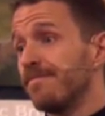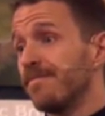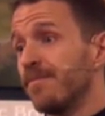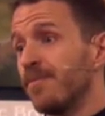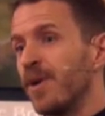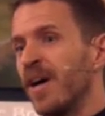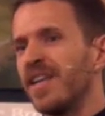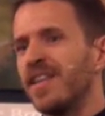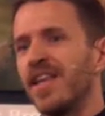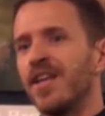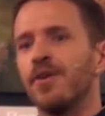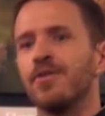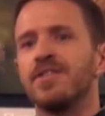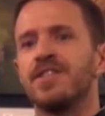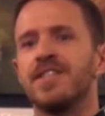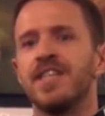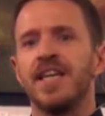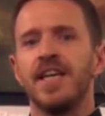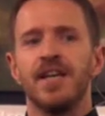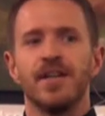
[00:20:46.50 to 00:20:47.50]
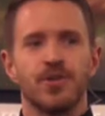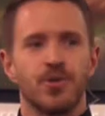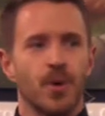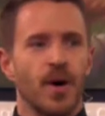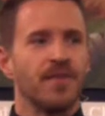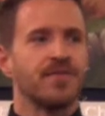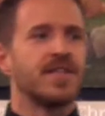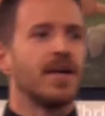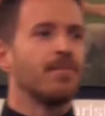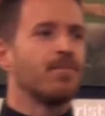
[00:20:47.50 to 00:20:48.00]
right? They don't see a
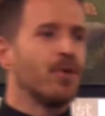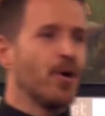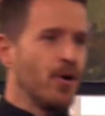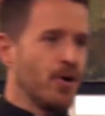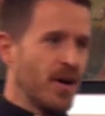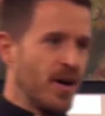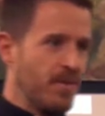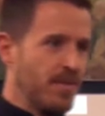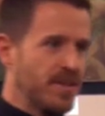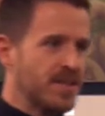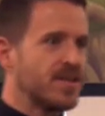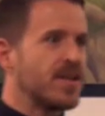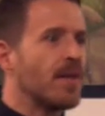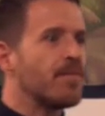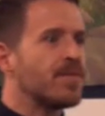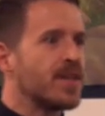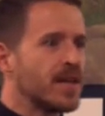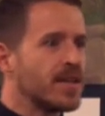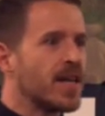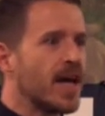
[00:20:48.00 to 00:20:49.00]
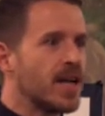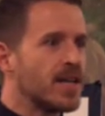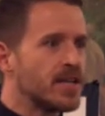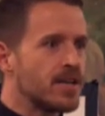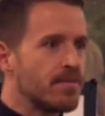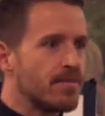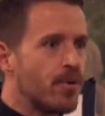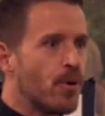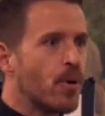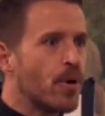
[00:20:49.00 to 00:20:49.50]
12 step program as something that is
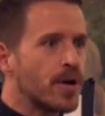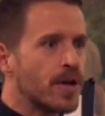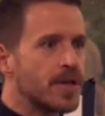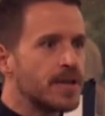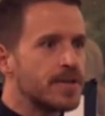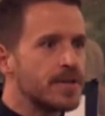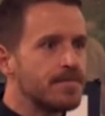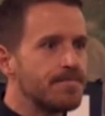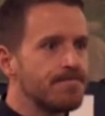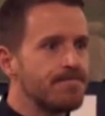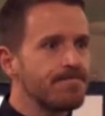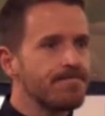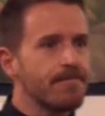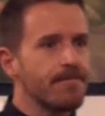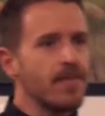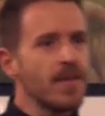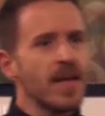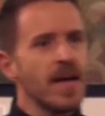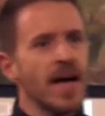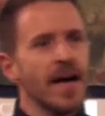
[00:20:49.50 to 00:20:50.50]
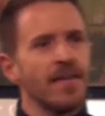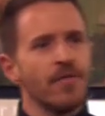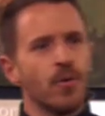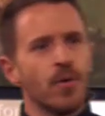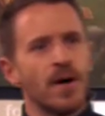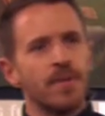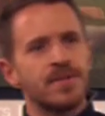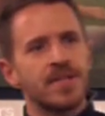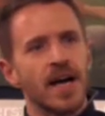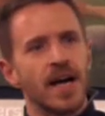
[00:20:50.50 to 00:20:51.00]
important. I have a
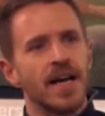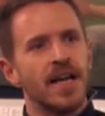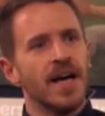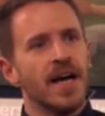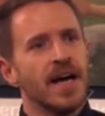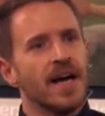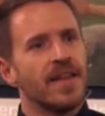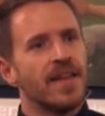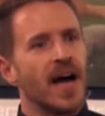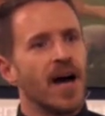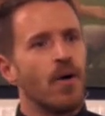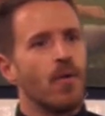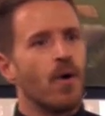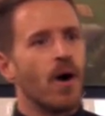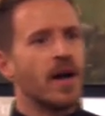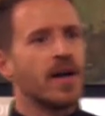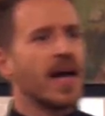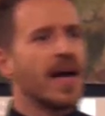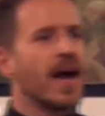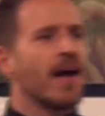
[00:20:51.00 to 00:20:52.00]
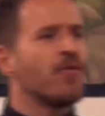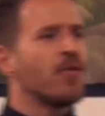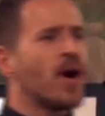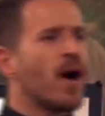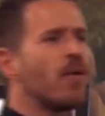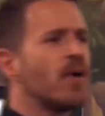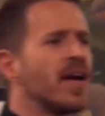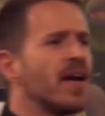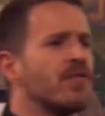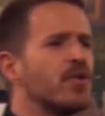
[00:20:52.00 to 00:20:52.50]
website that I want, everyone, I
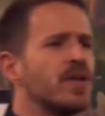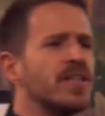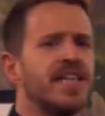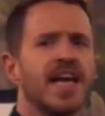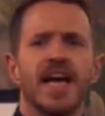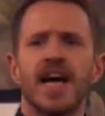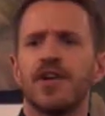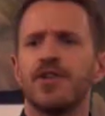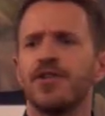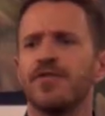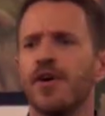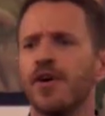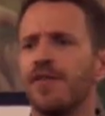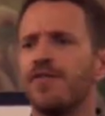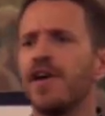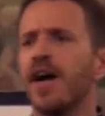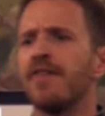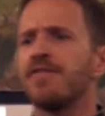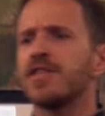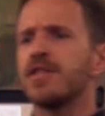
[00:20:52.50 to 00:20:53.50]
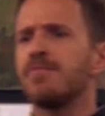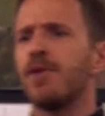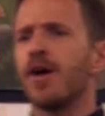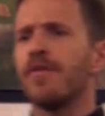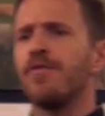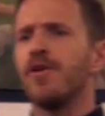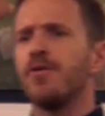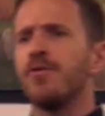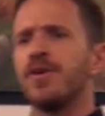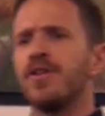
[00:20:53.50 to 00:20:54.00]
want everyone to take out your phone. If you have a
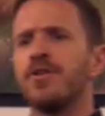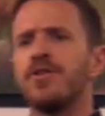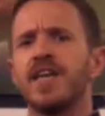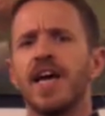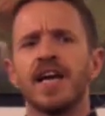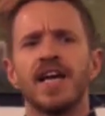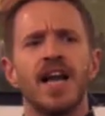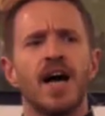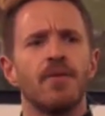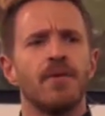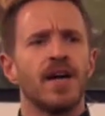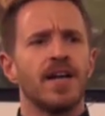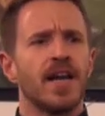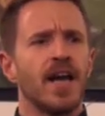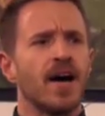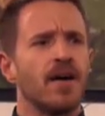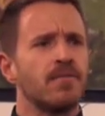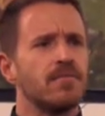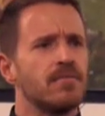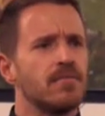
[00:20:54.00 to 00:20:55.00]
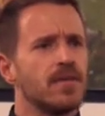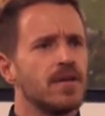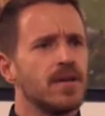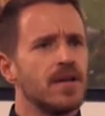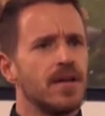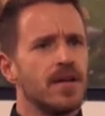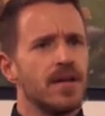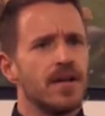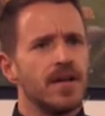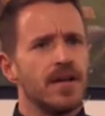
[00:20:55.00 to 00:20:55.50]
smartphone with you, take it out right now.
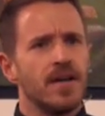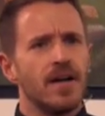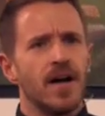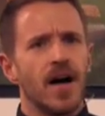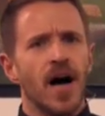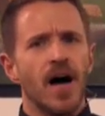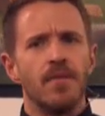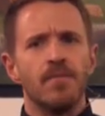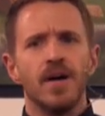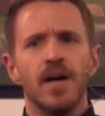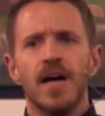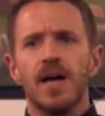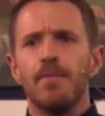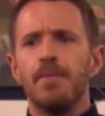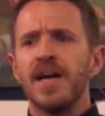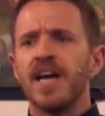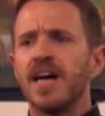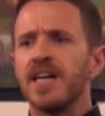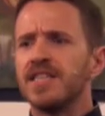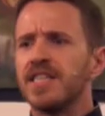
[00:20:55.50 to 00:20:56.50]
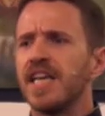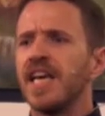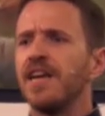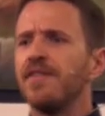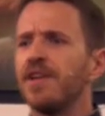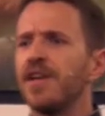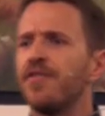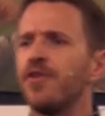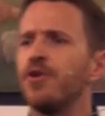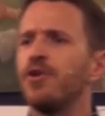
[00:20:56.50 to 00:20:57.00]
Um, because
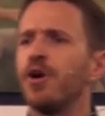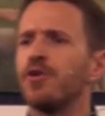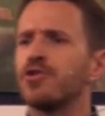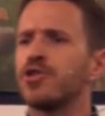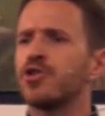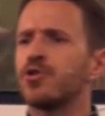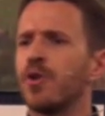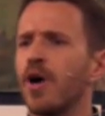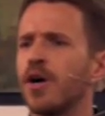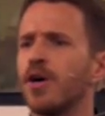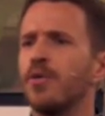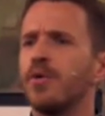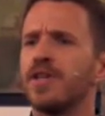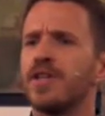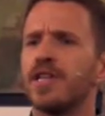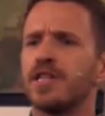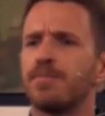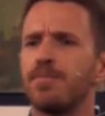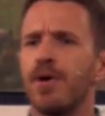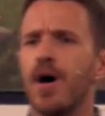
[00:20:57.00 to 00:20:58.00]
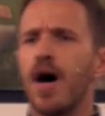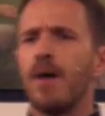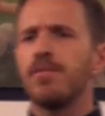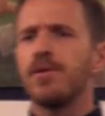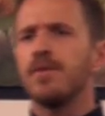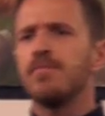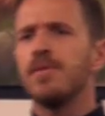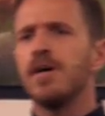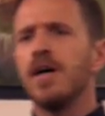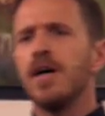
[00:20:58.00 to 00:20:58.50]
even if you don't struggle with this
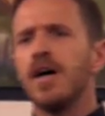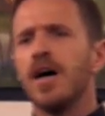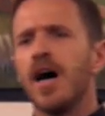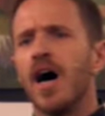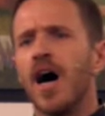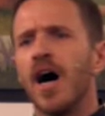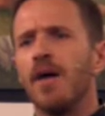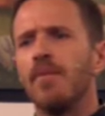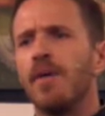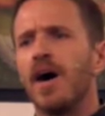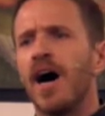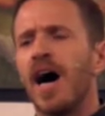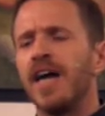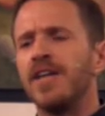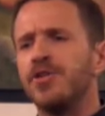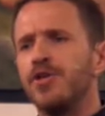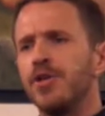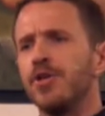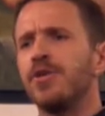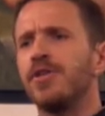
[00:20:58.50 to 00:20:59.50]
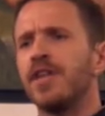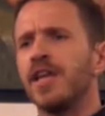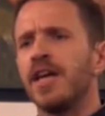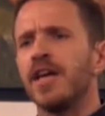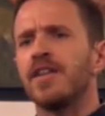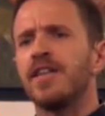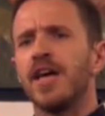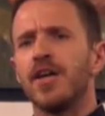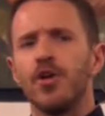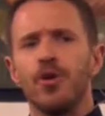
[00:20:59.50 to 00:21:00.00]
problem, um, I do
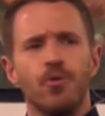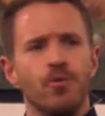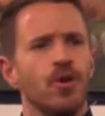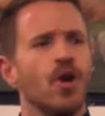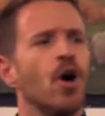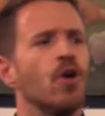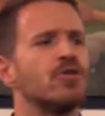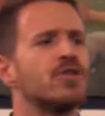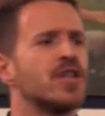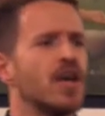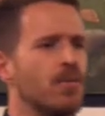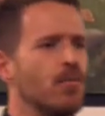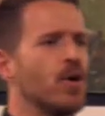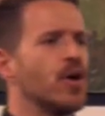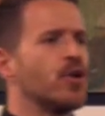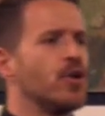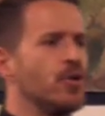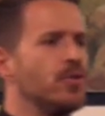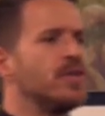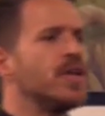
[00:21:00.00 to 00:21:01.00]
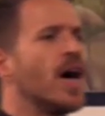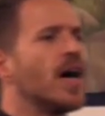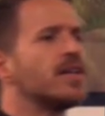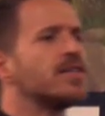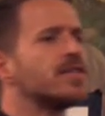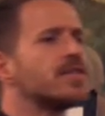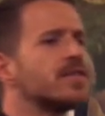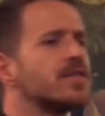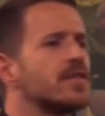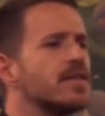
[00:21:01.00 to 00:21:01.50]
think that you know someone who
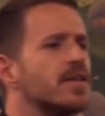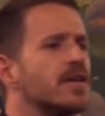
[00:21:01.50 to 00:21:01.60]
does,